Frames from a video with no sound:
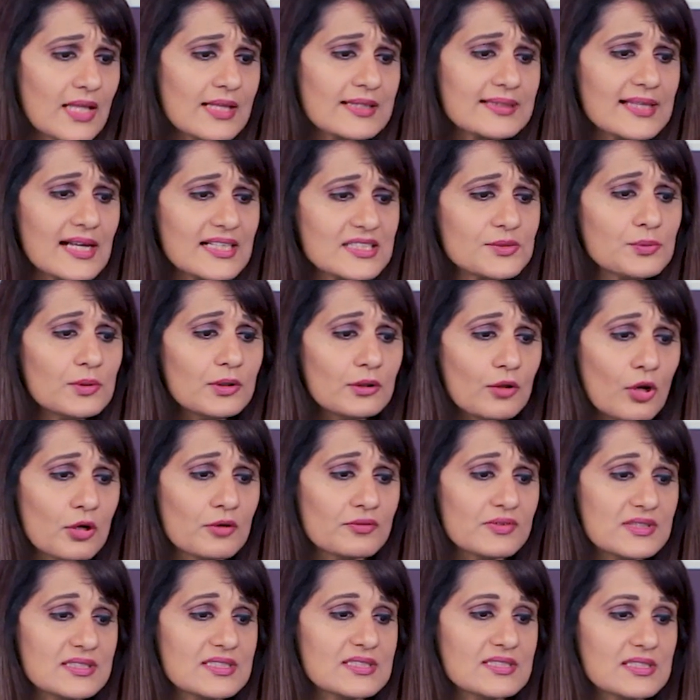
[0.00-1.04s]
that's where a lot
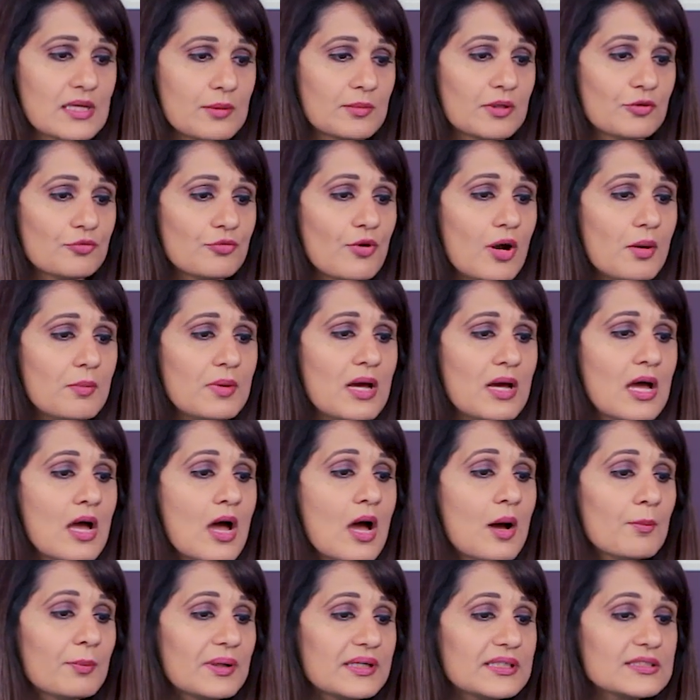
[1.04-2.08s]
of this is coming from,
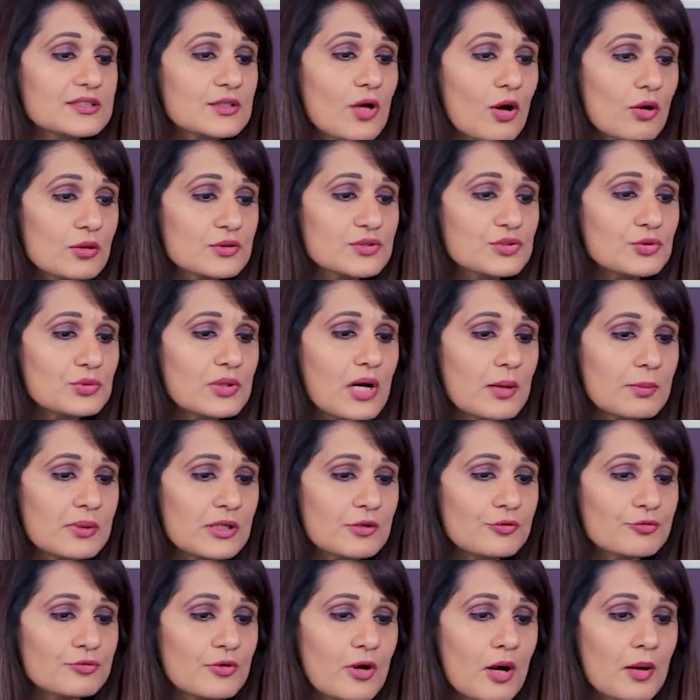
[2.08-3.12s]
but it's also
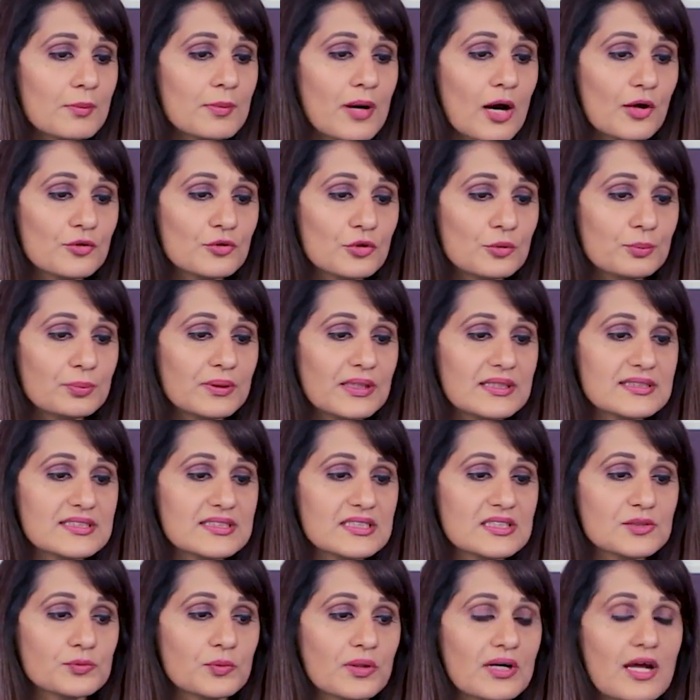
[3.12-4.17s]
coming from other
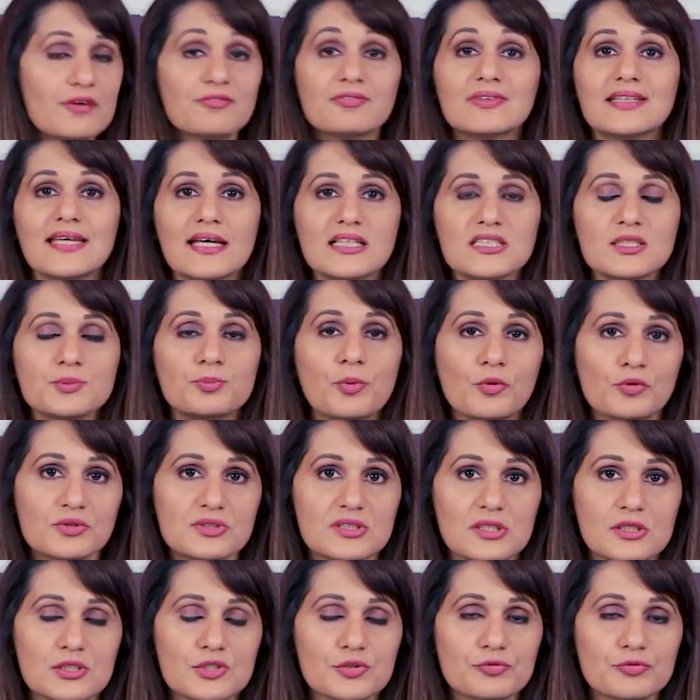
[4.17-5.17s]
places where I've guest posted.